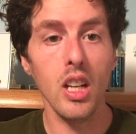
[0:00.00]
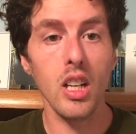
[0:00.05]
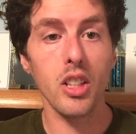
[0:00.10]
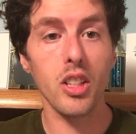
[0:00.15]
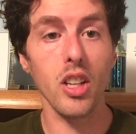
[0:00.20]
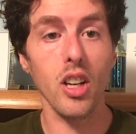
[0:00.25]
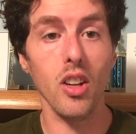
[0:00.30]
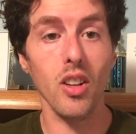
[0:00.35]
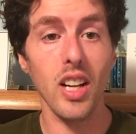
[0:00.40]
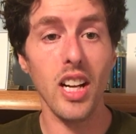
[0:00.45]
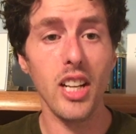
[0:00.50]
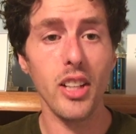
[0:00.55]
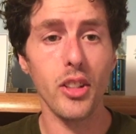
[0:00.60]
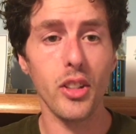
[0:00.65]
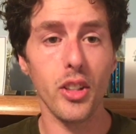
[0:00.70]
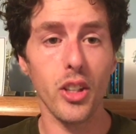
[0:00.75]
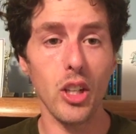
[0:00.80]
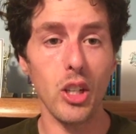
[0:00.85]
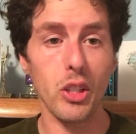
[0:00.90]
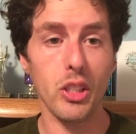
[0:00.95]
So
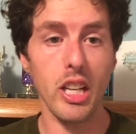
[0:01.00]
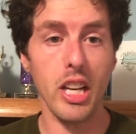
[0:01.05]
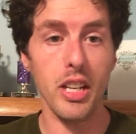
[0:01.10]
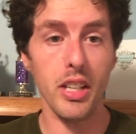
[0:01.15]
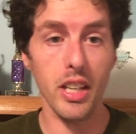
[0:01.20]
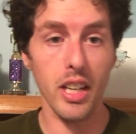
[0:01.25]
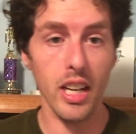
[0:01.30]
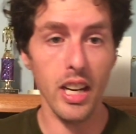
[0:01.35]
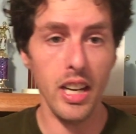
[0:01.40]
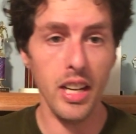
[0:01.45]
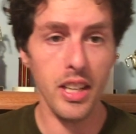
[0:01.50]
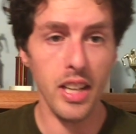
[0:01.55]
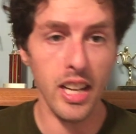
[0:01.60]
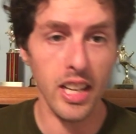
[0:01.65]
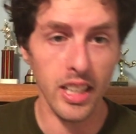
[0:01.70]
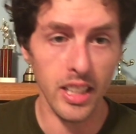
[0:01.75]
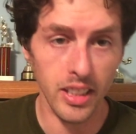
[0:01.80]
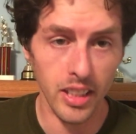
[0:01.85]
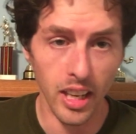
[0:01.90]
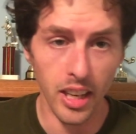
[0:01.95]
last Thursday night,
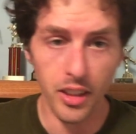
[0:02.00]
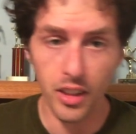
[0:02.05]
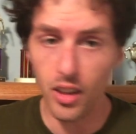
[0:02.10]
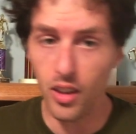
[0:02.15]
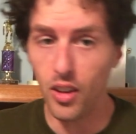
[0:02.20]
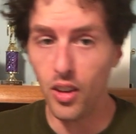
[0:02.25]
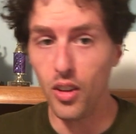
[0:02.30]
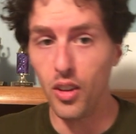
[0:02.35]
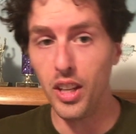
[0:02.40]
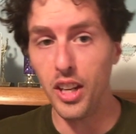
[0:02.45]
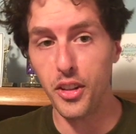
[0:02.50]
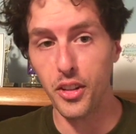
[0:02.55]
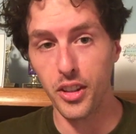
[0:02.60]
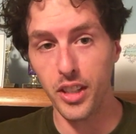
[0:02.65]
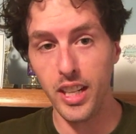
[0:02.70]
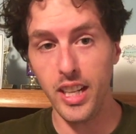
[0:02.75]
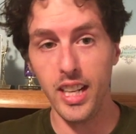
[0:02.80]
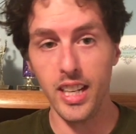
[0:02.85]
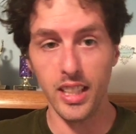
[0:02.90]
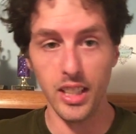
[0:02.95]
and I know that you're
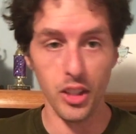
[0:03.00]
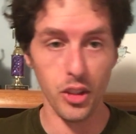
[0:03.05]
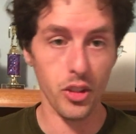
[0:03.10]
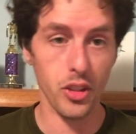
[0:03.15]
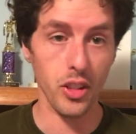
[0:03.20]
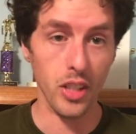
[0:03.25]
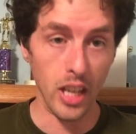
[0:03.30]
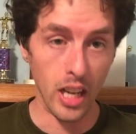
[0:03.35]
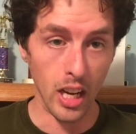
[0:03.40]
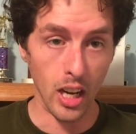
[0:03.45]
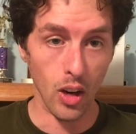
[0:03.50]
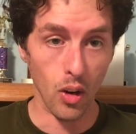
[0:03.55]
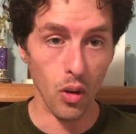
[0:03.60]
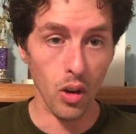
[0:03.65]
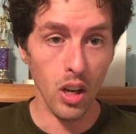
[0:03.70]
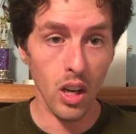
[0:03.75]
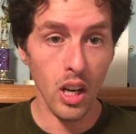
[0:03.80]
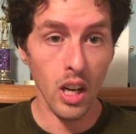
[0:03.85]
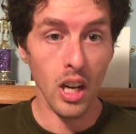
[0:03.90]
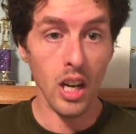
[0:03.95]
getting this
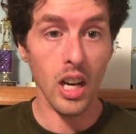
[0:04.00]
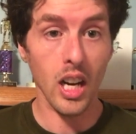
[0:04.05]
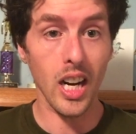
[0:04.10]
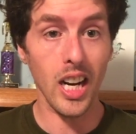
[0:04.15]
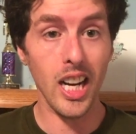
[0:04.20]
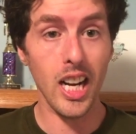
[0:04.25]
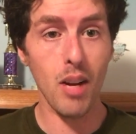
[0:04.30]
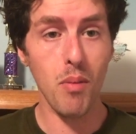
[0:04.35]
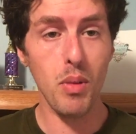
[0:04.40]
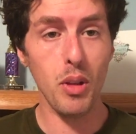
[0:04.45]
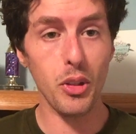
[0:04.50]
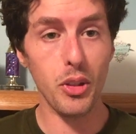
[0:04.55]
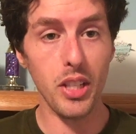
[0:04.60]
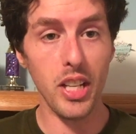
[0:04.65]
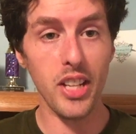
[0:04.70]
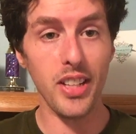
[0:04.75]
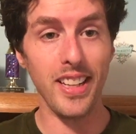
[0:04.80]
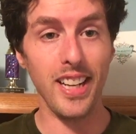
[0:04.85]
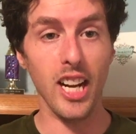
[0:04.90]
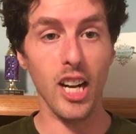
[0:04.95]
now, I happened to
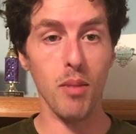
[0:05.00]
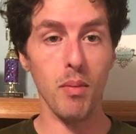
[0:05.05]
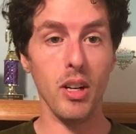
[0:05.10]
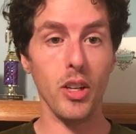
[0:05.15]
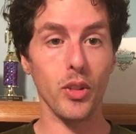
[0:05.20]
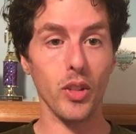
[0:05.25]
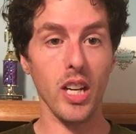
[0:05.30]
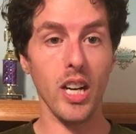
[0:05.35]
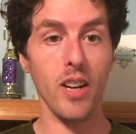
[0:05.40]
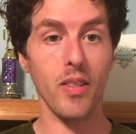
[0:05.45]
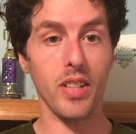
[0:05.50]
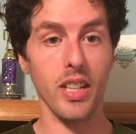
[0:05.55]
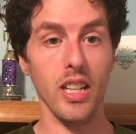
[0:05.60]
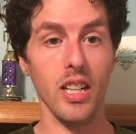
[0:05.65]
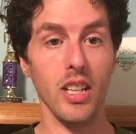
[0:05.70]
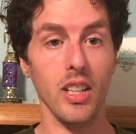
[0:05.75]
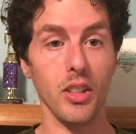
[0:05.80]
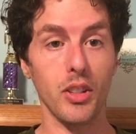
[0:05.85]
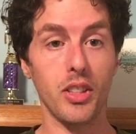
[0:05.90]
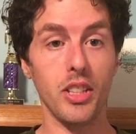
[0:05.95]
see at the Alamo
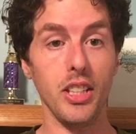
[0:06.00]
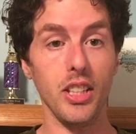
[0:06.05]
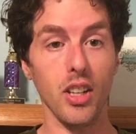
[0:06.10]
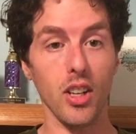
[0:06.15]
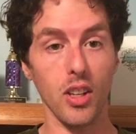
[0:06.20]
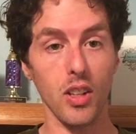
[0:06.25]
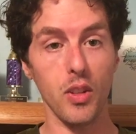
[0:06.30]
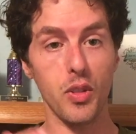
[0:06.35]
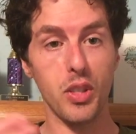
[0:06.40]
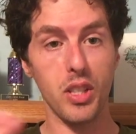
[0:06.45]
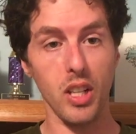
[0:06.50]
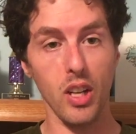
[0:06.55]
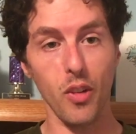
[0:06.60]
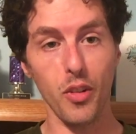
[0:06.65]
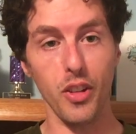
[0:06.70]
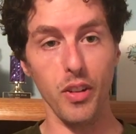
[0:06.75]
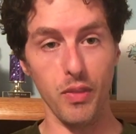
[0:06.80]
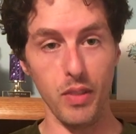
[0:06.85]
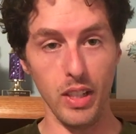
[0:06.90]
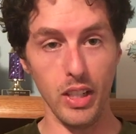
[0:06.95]
House, The Art of
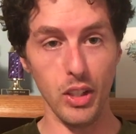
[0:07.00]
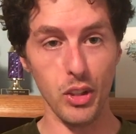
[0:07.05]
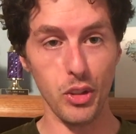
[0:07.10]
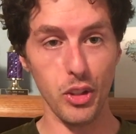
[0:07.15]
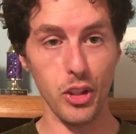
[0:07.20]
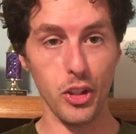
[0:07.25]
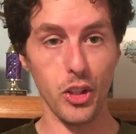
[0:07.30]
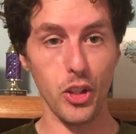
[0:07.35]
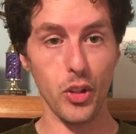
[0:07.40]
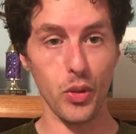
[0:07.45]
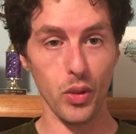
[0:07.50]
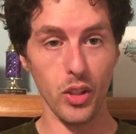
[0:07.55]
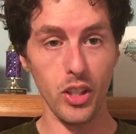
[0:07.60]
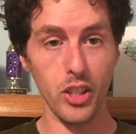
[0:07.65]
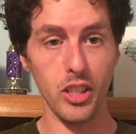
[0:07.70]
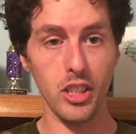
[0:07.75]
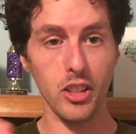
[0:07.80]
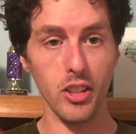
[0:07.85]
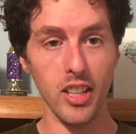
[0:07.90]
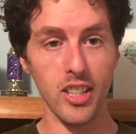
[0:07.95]
Self-Defense. This is
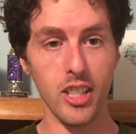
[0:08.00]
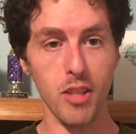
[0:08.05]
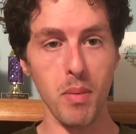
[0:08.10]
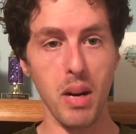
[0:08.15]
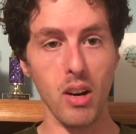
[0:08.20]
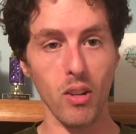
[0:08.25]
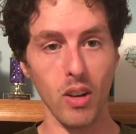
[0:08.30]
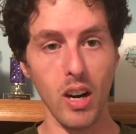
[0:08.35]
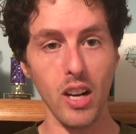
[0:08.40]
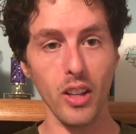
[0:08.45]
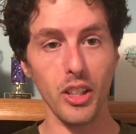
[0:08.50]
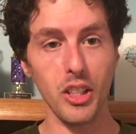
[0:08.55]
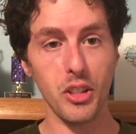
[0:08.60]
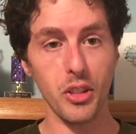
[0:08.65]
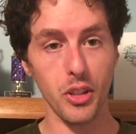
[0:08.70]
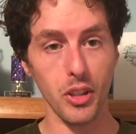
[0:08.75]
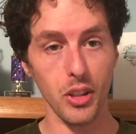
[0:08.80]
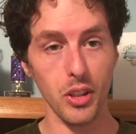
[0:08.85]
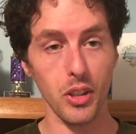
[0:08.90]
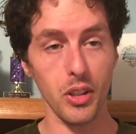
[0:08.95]
written and directed by Riley
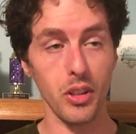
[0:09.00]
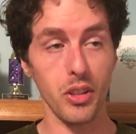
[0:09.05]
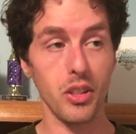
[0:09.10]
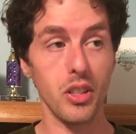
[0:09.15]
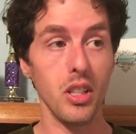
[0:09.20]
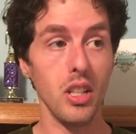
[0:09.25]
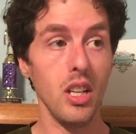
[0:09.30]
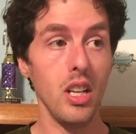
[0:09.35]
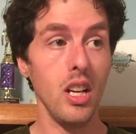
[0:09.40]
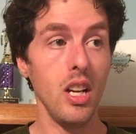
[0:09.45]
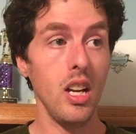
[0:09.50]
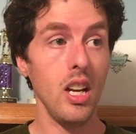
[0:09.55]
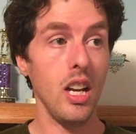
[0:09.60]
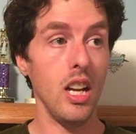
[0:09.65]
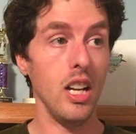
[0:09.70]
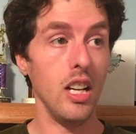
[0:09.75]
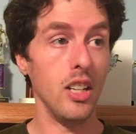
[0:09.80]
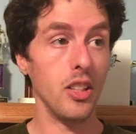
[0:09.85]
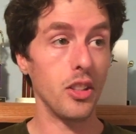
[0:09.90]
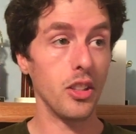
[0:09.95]
Stearns,
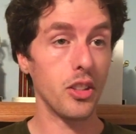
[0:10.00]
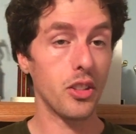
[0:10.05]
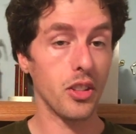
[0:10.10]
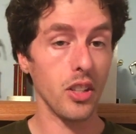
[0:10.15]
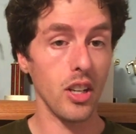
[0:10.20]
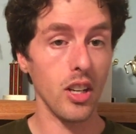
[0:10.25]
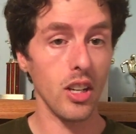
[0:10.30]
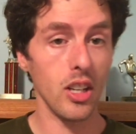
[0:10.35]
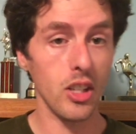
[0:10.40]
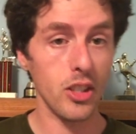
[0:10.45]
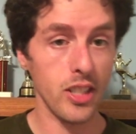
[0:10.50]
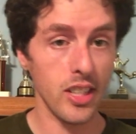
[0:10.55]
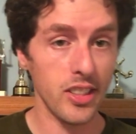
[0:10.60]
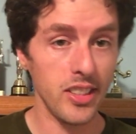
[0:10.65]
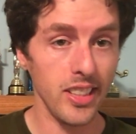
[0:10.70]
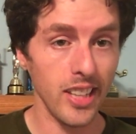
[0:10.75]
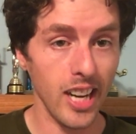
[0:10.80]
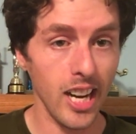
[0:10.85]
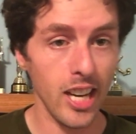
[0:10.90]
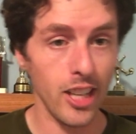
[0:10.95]
and it star
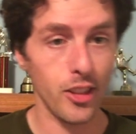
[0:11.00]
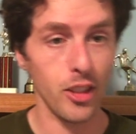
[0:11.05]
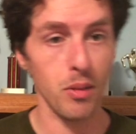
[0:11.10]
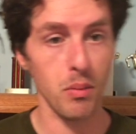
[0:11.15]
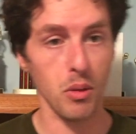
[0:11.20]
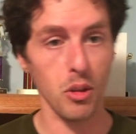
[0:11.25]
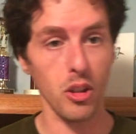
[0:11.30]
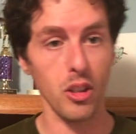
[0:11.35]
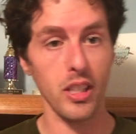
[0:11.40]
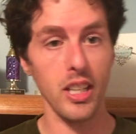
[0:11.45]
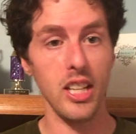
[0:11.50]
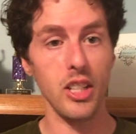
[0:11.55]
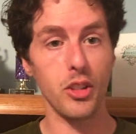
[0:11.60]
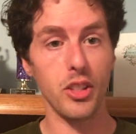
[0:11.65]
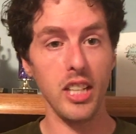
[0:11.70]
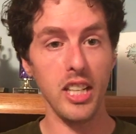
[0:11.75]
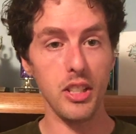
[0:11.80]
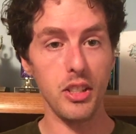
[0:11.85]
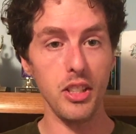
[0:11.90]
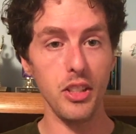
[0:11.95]
Jesse Eisenberg as
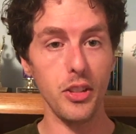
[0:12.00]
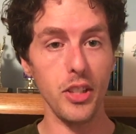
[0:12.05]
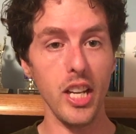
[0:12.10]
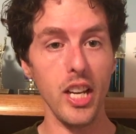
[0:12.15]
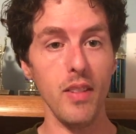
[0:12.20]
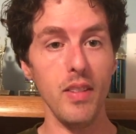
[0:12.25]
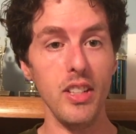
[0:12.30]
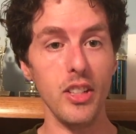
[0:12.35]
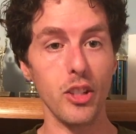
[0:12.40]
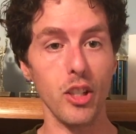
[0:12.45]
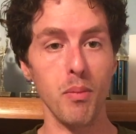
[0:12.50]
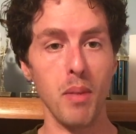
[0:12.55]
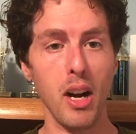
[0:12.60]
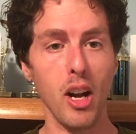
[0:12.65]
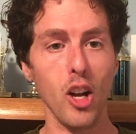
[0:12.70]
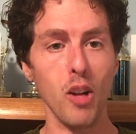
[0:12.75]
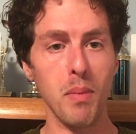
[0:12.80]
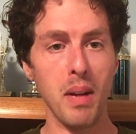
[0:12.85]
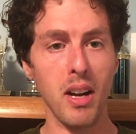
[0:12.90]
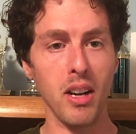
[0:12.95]
Casey Davies, a
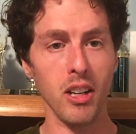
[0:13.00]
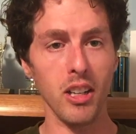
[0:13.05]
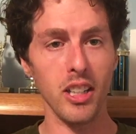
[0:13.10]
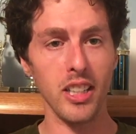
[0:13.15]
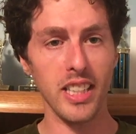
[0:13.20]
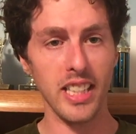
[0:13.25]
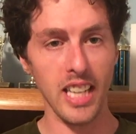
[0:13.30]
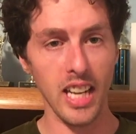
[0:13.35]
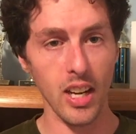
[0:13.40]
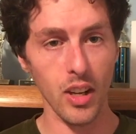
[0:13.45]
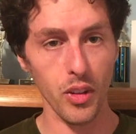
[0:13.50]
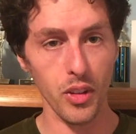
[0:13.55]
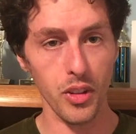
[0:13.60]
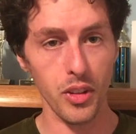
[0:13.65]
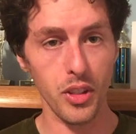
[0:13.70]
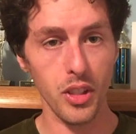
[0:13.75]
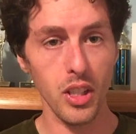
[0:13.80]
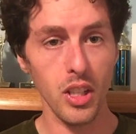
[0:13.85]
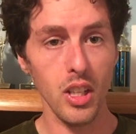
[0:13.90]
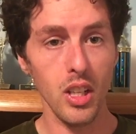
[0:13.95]
mild-mannered
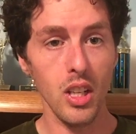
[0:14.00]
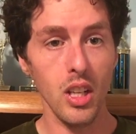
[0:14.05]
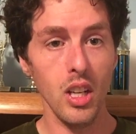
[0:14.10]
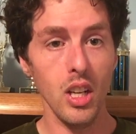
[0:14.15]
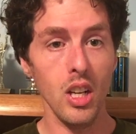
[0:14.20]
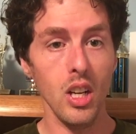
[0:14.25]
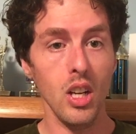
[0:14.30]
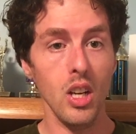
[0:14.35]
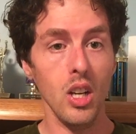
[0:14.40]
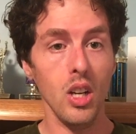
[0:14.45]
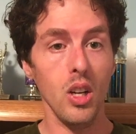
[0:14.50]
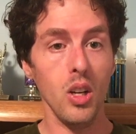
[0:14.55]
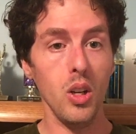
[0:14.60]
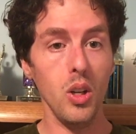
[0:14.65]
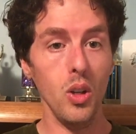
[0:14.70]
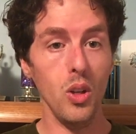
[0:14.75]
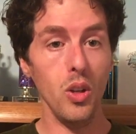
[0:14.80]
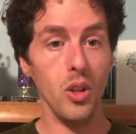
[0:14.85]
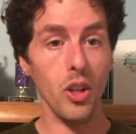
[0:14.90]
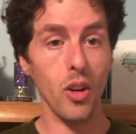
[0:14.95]
accountant
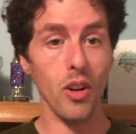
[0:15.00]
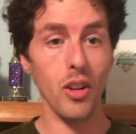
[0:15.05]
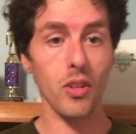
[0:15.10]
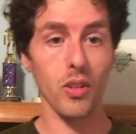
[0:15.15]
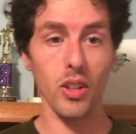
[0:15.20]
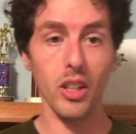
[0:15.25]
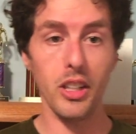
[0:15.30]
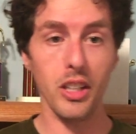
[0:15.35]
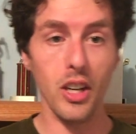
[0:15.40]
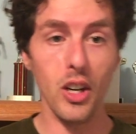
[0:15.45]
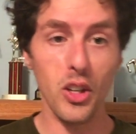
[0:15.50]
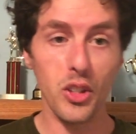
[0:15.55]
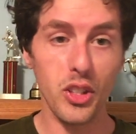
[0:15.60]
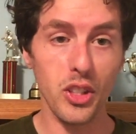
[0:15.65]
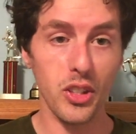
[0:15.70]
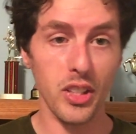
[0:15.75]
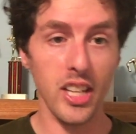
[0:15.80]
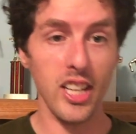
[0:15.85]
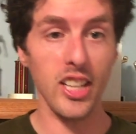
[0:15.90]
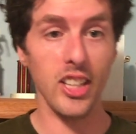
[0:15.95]
who no one really knows
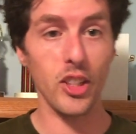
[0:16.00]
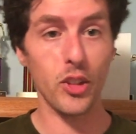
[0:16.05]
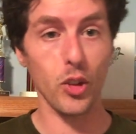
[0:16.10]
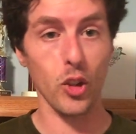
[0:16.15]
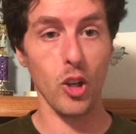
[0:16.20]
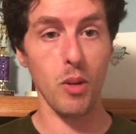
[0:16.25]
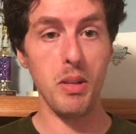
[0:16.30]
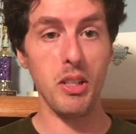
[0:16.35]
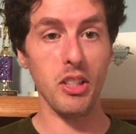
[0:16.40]
his as. firm.